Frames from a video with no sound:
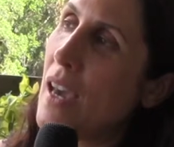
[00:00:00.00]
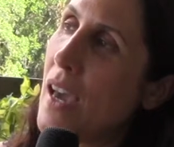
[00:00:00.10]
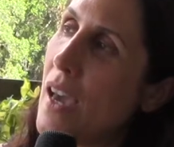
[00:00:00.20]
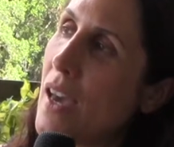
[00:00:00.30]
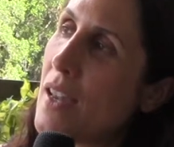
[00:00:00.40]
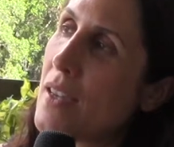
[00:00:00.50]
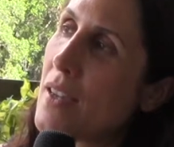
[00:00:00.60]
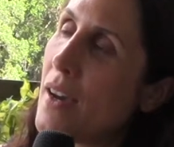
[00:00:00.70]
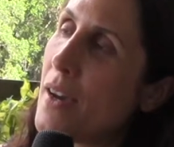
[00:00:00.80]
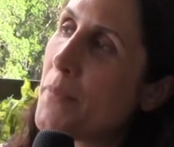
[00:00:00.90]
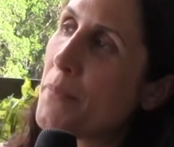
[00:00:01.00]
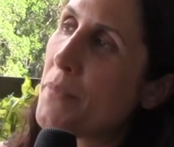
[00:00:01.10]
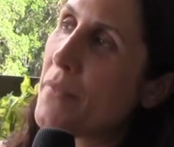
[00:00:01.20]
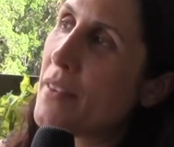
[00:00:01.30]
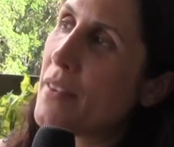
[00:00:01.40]
and
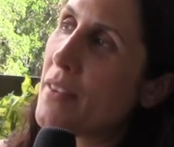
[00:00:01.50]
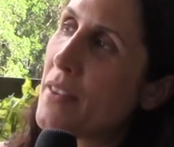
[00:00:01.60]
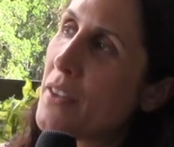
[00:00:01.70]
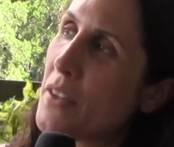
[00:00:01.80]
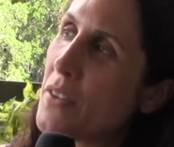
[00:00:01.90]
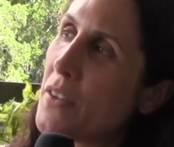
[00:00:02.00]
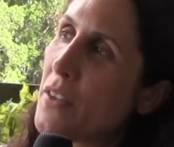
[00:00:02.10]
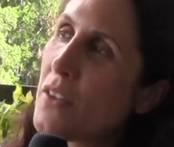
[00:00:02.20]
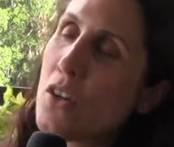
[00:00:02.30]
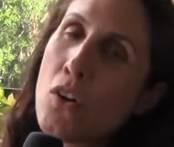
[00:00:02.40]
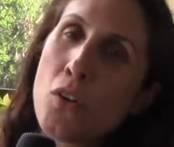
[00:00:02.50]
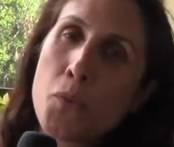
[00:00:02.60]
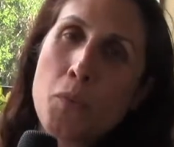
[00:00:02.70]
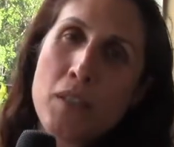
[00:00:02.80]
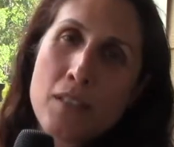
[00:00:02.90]
the
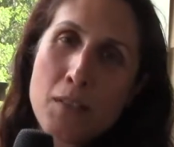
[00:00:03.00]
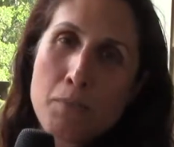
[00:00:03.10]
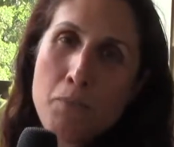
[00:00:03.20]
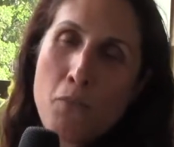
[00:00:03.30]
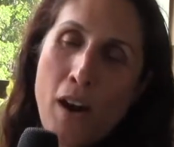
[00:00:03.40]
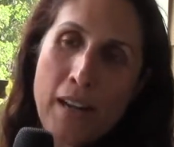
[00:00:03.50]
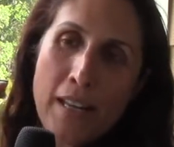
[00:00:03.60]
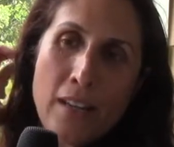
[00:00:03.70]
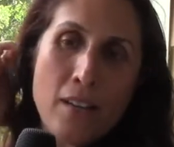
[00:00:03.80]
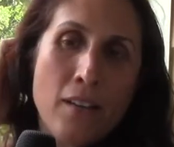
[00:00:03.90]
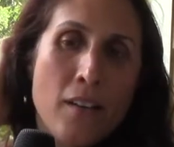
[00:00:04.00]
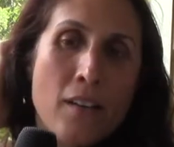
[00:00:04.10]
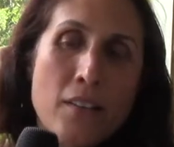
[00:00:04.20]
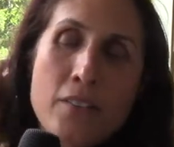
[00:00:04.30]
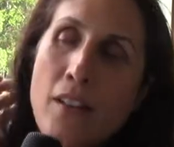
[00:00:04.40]
cult was writing
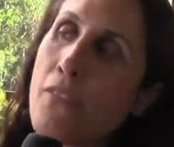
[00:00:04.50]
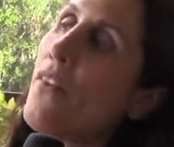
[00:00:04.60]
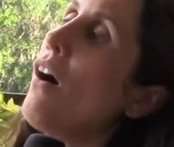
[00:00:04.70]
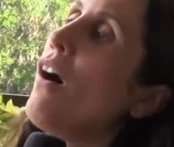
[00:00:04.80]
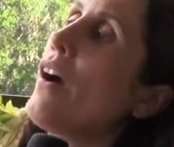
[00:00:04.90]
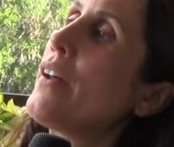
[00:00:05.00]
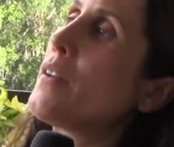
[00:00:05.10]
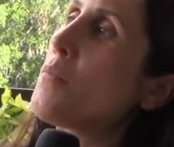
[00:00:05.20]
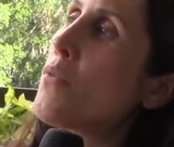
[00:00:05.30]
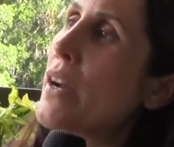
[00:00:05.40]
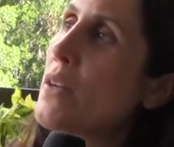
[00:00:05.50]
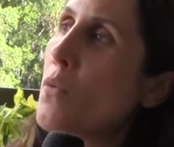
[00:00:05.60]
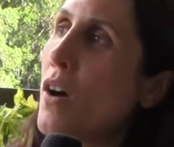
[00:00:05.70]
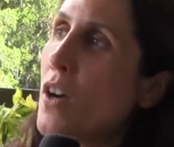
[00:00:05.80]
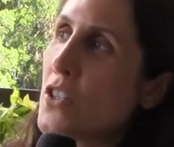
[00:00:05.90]
stuff on
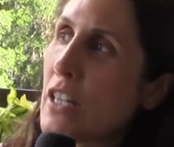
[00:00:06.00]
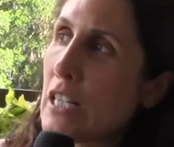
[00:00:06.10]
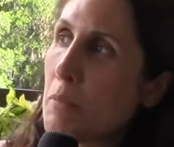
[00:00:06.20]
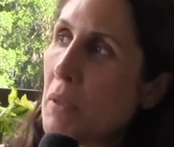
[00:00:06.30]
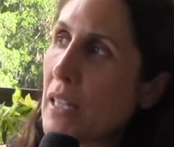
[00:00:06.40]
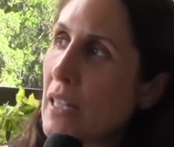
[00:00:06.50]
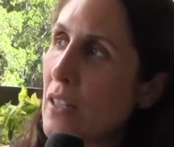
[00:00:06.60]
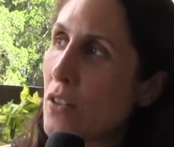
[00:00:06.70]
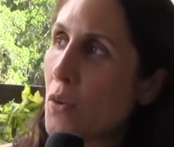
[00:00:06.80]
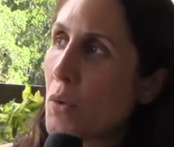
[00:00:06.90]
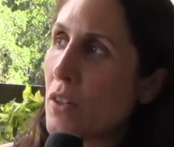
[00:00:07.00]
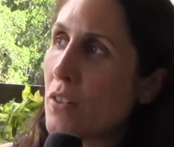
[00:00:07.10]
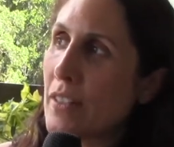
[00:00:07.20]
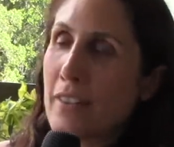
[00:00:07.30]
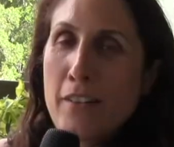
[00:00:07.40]
brainwash and explaining to the
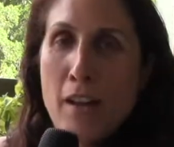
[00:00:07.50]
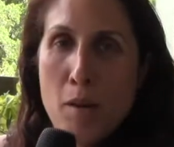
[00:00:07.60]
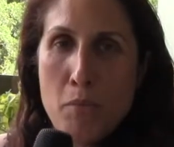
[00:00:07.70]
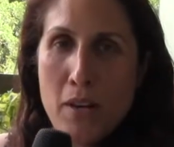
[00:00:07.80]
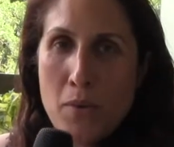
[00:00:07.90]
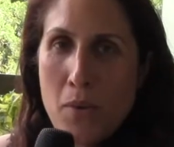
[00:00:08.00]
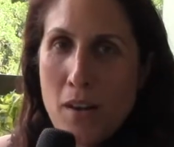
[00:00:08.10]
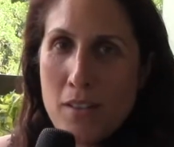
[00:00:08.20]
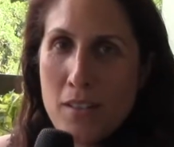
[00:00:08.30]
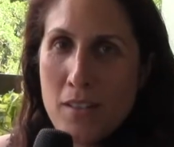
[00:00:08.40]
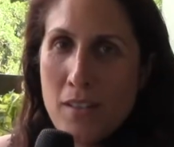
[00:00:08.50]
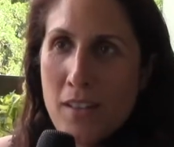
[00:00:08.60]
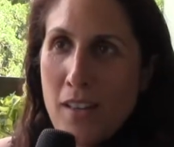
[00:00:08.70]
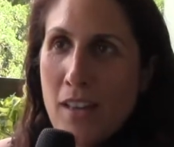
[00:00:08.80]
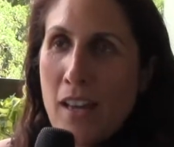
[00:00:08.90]
world that they're not brainwashed,
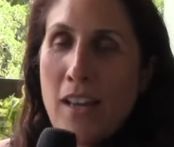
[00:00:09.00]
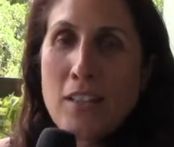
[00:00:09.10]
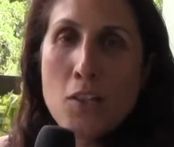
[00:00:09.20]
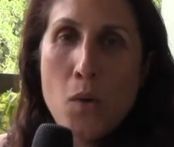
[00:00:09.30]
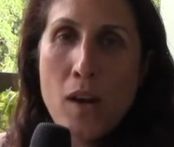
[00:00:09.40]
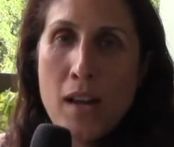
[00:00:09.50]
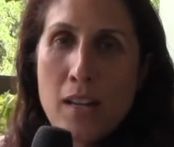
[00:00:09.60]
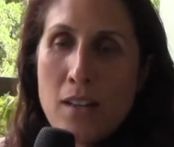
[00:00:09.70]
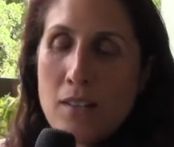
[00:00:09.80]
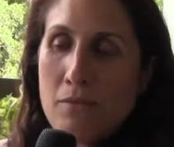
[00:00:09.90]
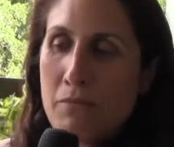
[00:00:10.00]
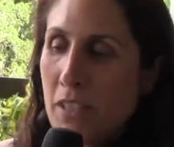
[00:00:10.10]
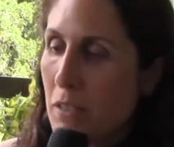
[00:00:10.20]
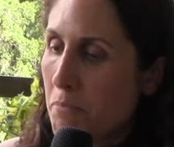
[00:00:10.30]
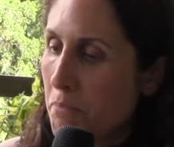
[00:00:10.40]
and so I
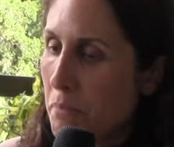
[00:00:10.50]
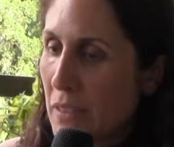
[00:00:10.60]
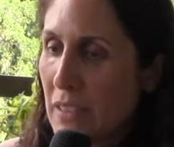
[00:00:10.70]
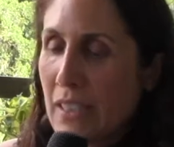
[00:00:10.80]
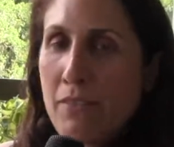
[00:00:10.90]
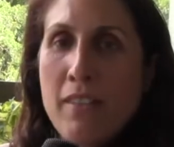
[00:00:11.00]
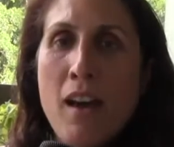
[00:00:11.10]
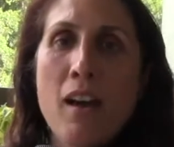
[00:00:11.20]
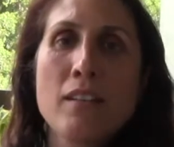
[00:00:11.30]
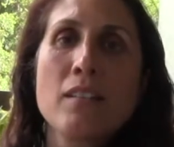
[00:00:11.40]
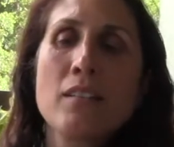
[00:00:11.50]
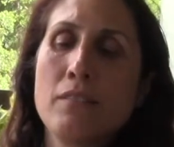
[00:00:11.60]
just believed that,